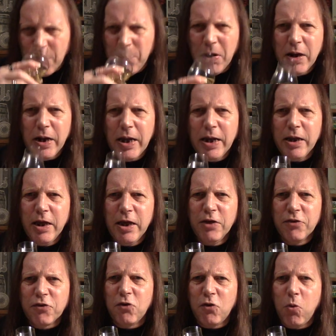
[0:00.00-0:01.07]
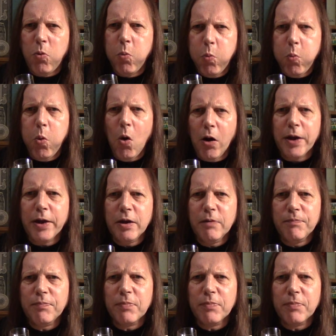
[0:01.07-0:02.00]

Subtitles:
but it is quite